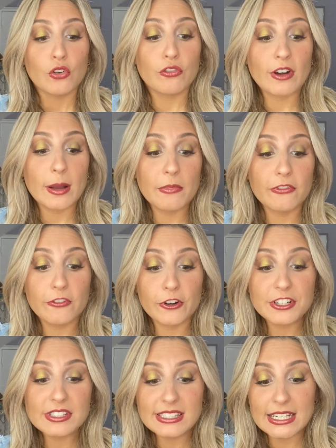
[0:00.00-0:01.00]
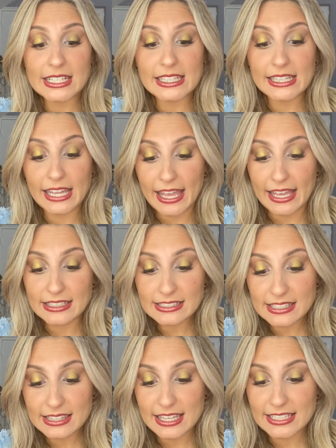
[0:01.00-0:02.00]
From first
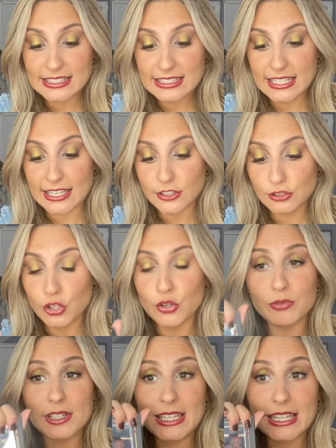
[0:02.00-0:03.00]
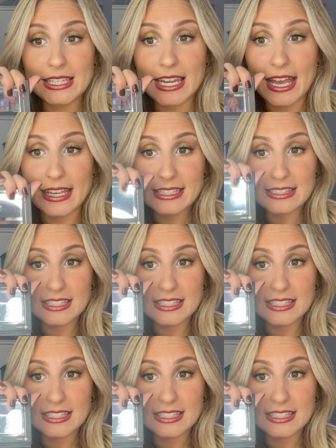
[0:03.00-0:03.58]
glance, they did look really nice,